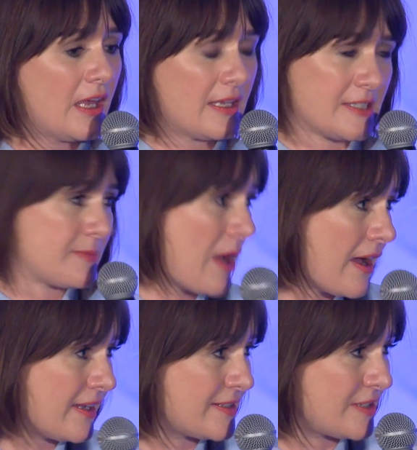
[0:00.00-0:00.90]

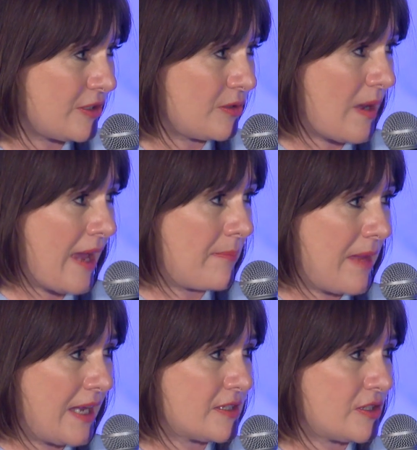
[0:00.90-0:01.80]
inspires you and
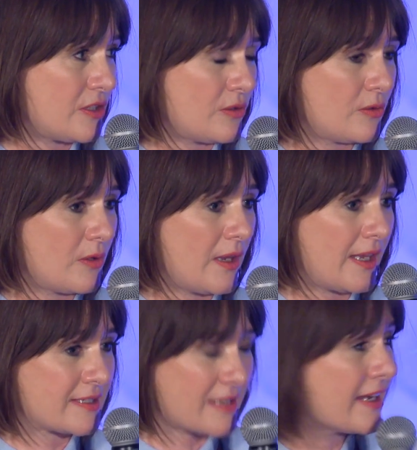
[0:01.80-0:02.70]
makes you
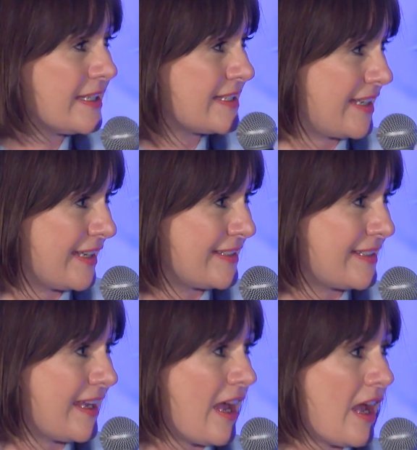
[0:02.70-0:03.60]
excited
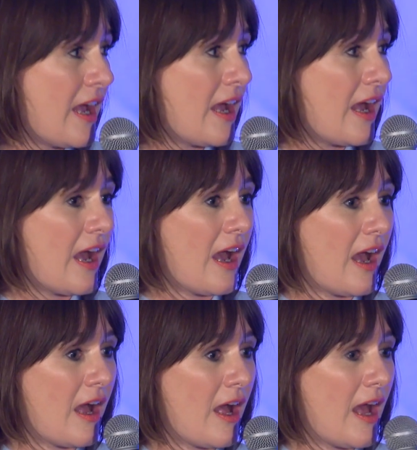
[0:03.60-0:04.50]

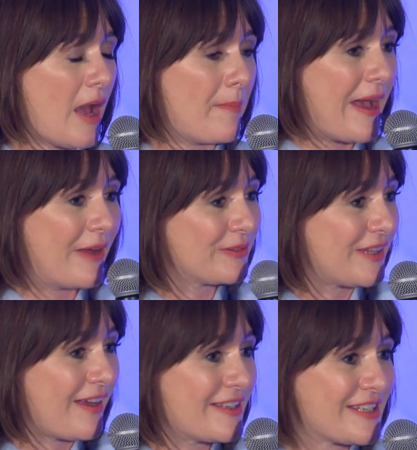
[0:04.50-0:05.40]
about
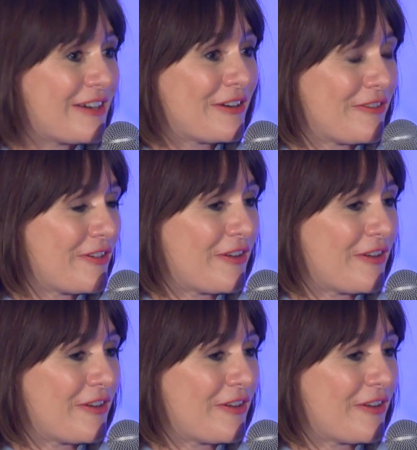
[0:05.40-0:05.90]
the idea